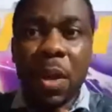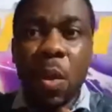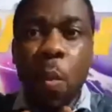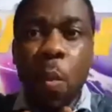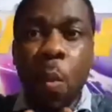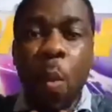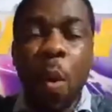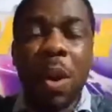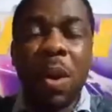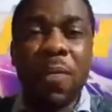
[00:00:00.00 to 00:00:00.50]

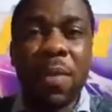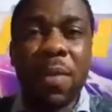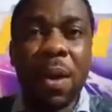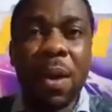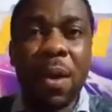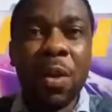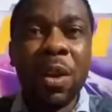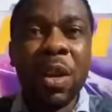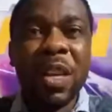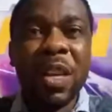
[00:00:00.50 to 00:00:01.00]
The word of
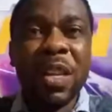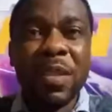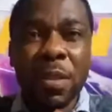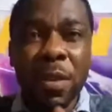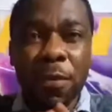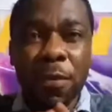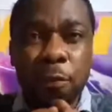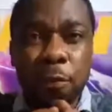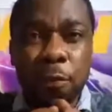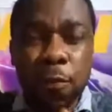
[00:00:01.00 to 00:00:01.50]
God
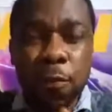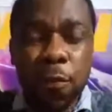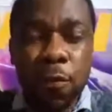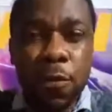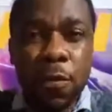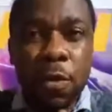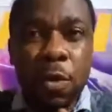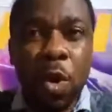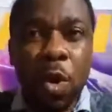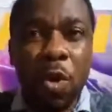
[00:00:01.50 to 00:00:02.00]
is the
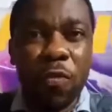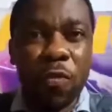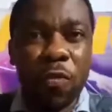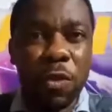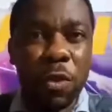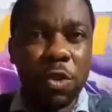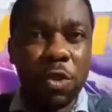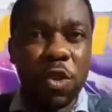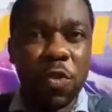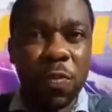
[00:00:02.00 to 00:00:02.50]
food of
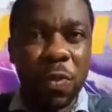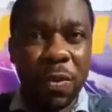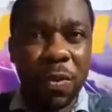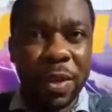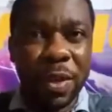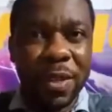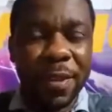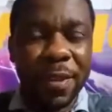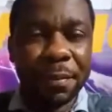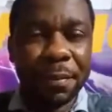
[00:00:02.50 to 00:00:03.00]
your
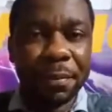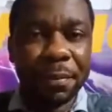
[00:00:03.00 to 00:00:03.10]
spirit.